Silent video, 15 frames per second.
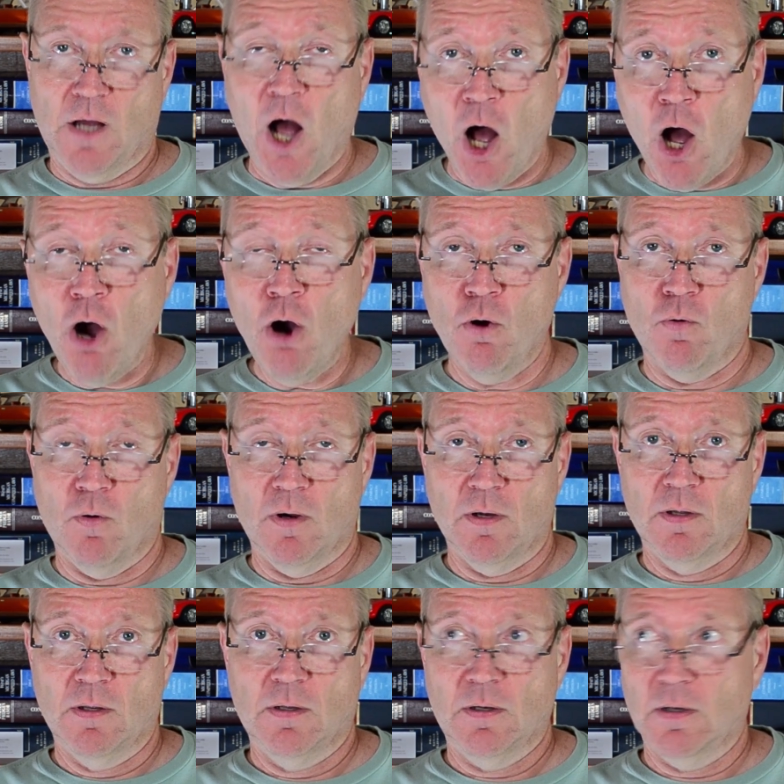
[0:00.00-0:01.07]
Oh,
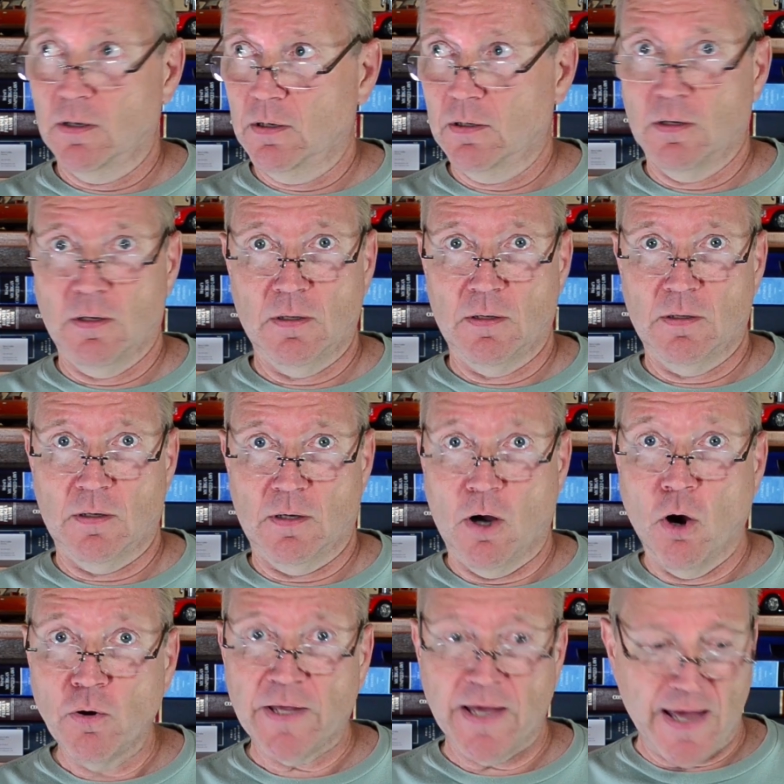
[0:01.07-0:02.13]

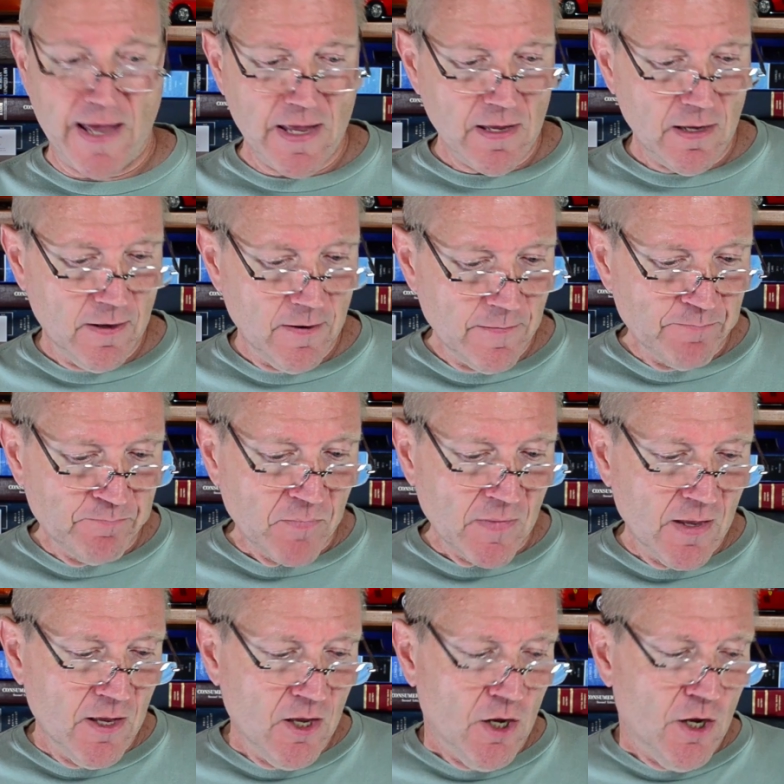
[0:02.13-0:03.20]
okay.
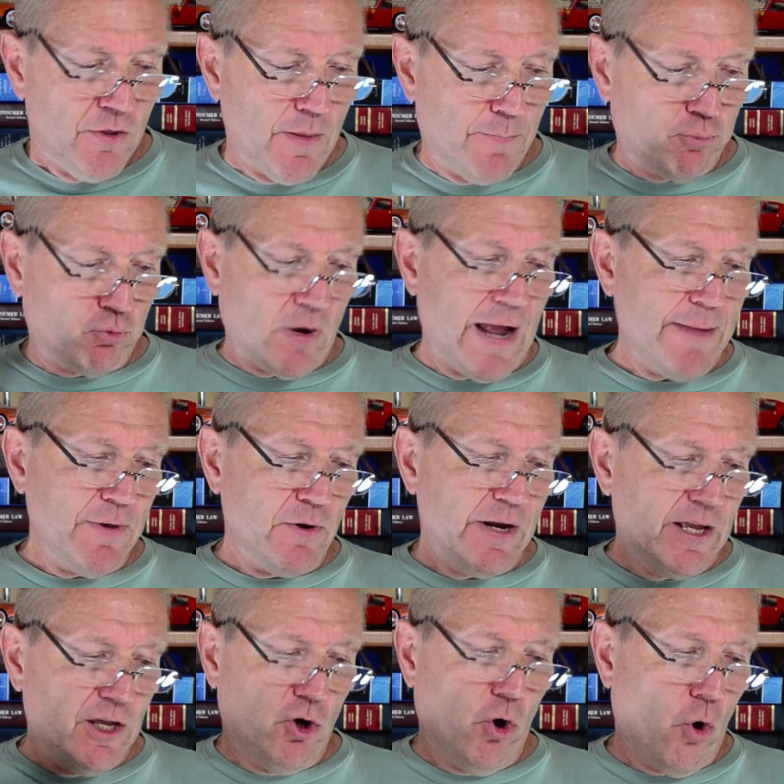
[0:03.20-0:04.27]
The
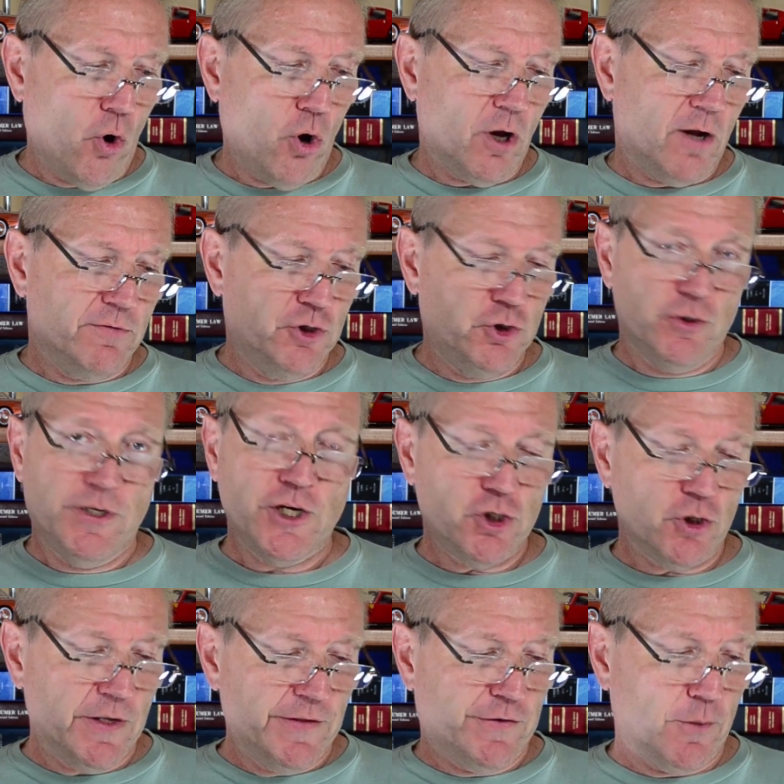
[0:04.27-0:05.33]
primary goal of
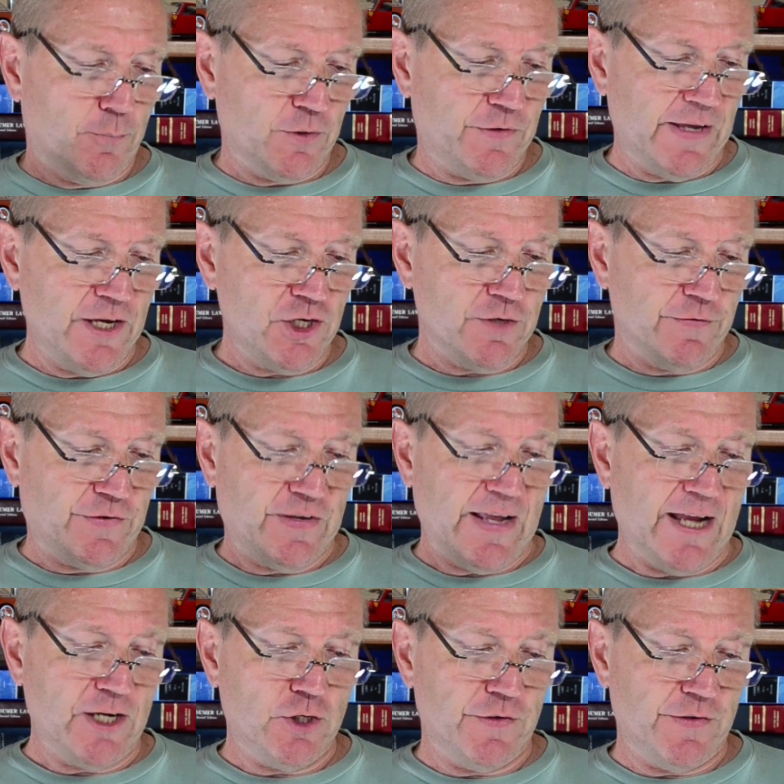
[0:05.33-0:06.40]
judicial interpretation of
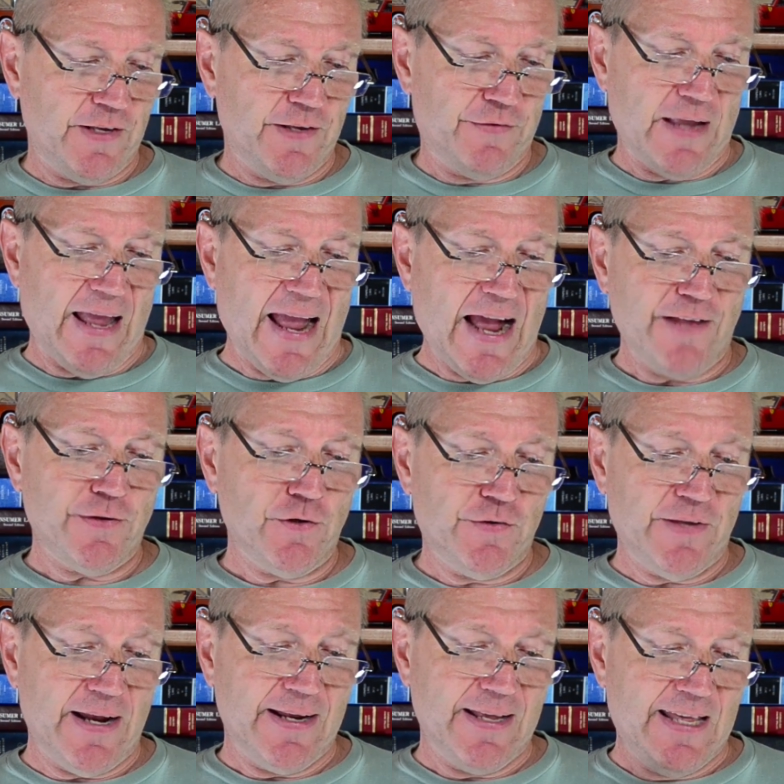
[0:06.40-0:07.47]
statutes is to
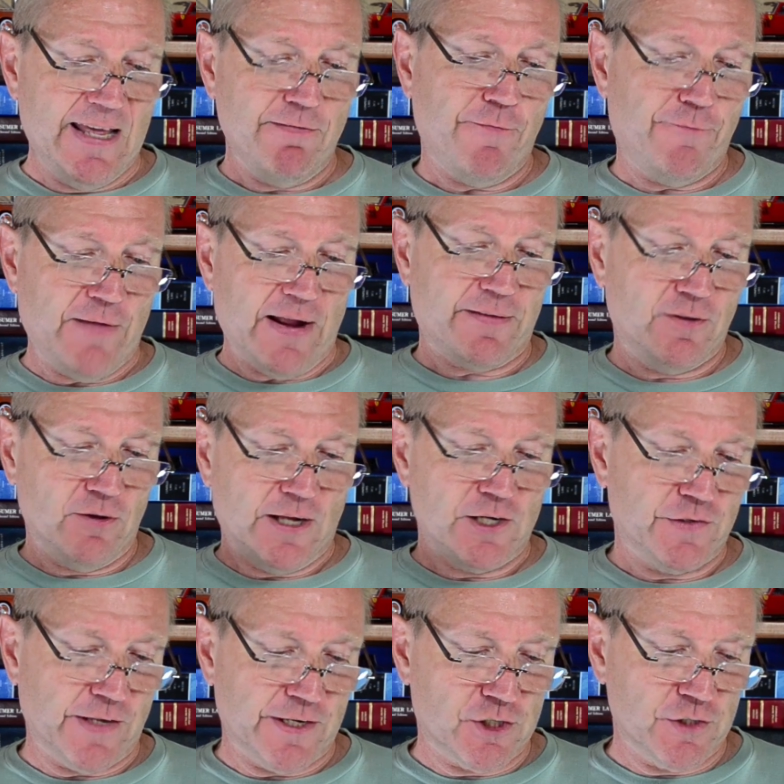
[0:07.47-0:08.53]
ascertain and give effect to the
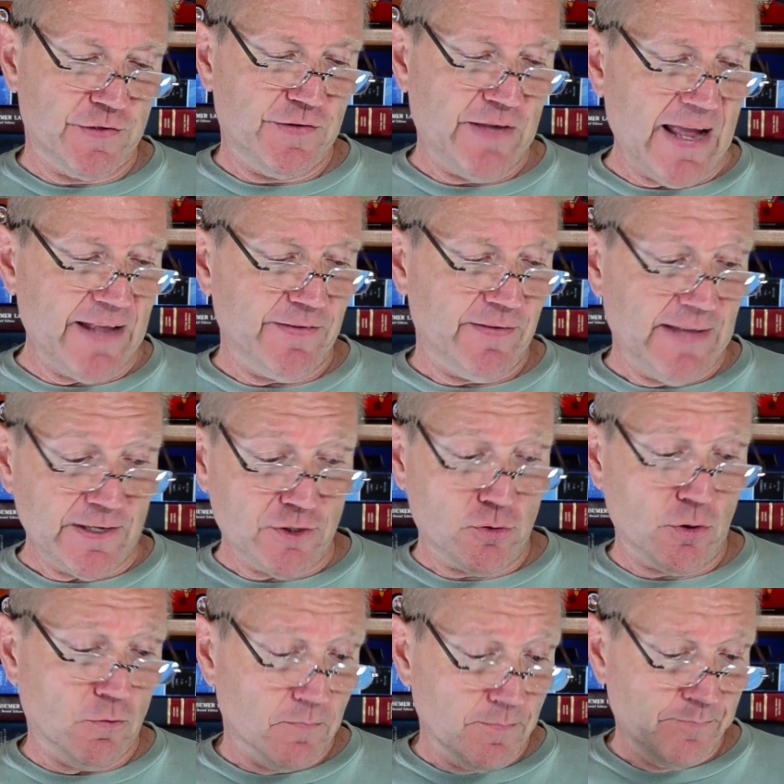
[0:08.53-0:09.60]
legislature's intent. That's
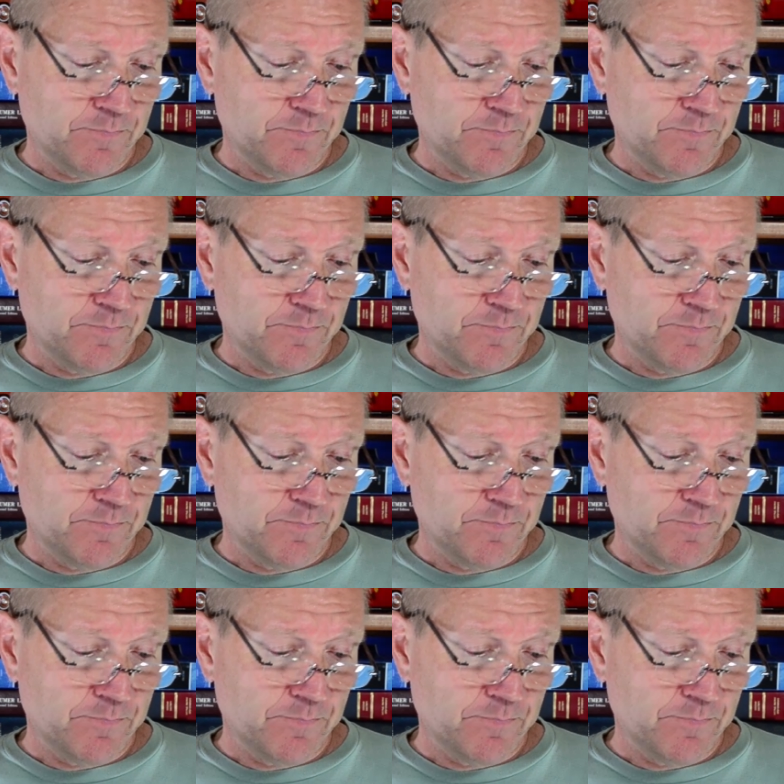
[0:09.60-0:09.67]
true.